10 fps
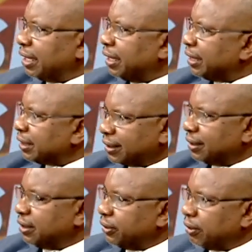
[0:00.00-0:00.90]

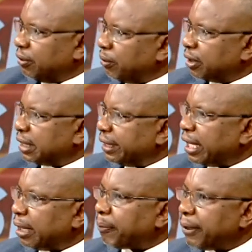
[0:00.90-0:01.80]
and you know what had
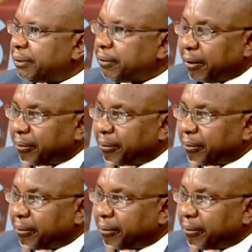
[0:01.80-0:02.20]
happened?